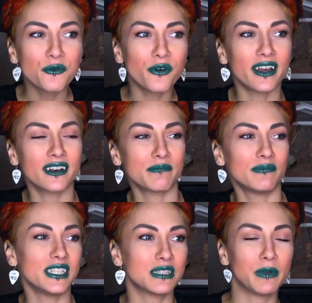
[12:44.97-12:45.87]
what
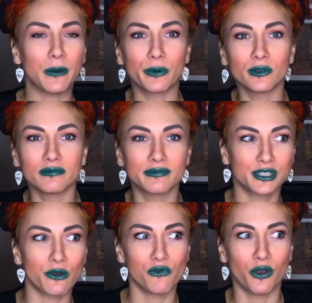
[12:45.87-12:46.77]
are these people
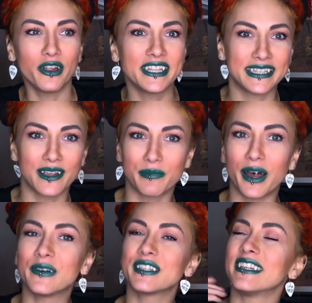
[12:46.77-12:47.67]
so noisy
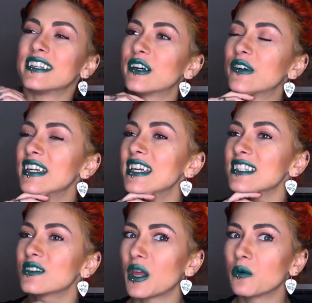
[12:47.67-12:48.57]
about you know
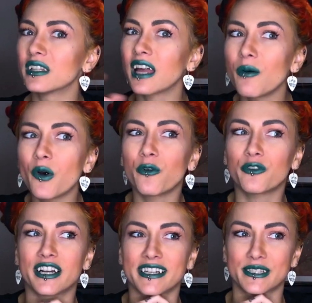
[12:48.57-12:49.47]
so they will come
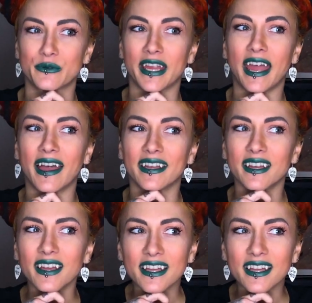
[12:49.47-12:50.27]
over so we had